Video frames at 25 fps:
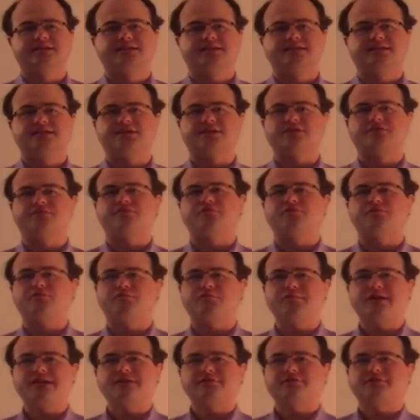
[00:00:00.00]
So
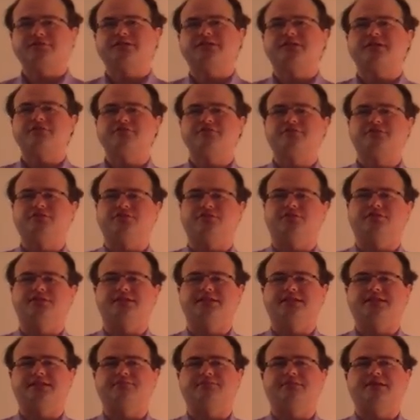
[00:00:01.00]
real
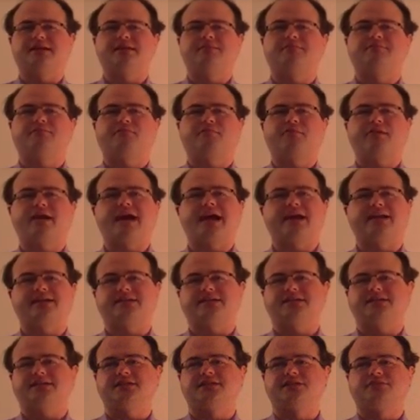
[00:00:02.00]
socialism in
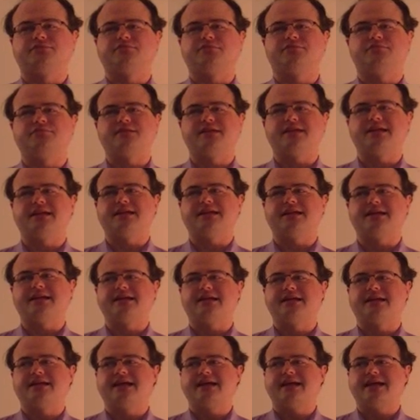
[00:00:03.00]
practice would
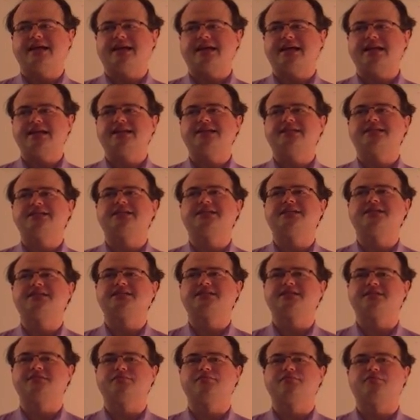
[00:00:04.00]
be any
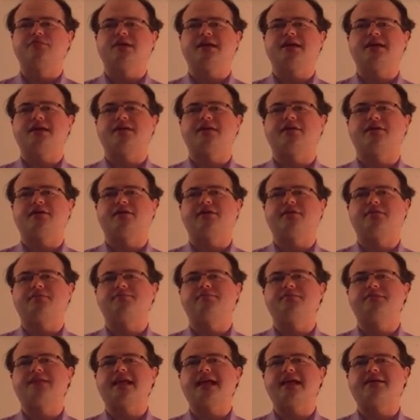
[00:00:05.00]
system
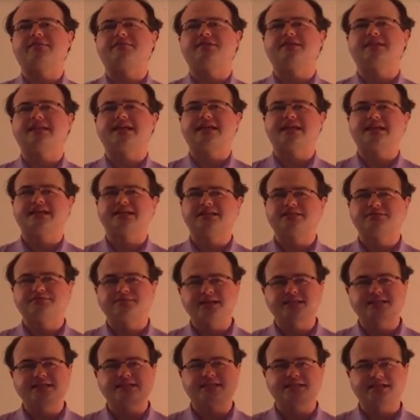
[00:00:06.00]
where everything is
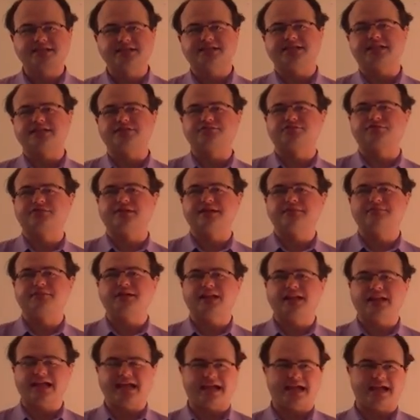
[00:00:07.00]
basically centrally
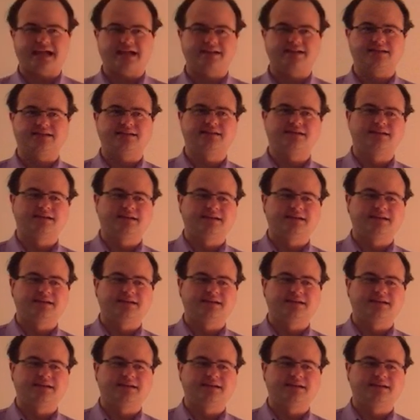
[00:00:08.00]
planned.